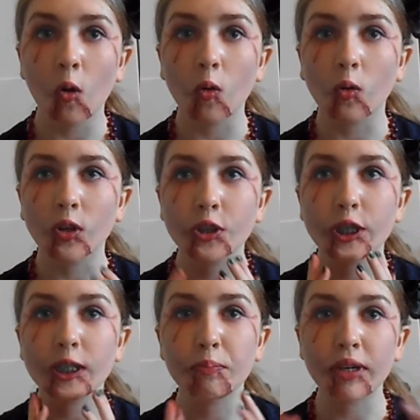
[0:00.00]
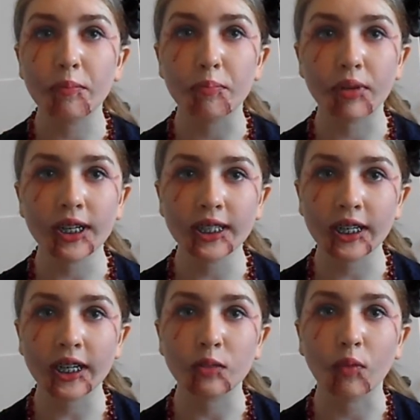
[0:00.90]
or she's been
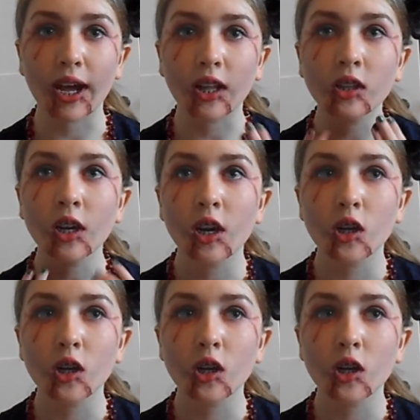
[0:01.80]
bitten as well.